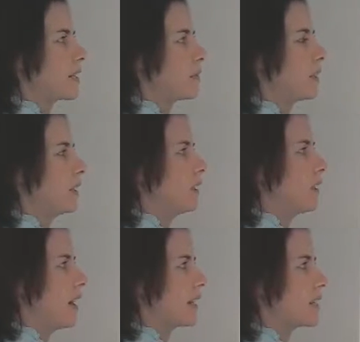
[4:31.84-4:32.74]
sub it
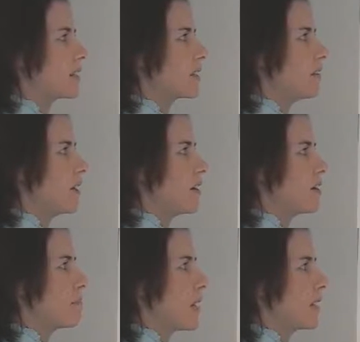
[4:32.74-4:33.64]
in, I get
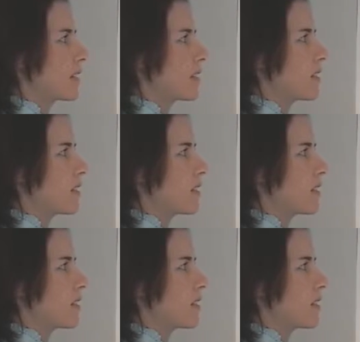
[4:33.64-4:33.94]
0 minus